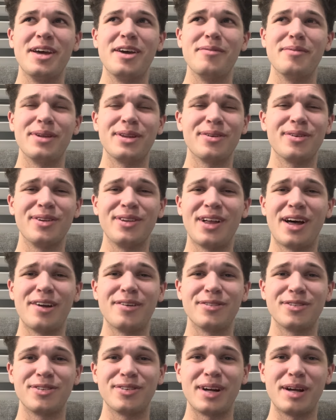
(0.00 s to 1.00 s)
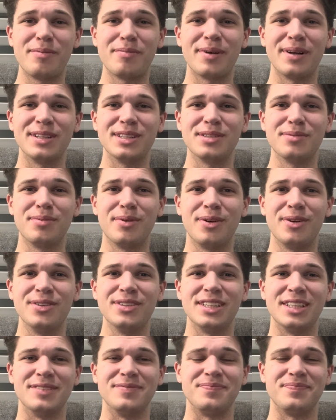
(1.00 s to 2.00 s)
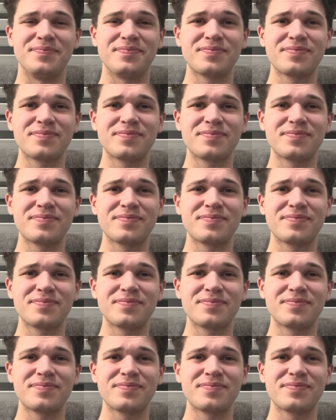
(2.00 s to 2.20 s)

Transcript: but there are a lot of great principles, and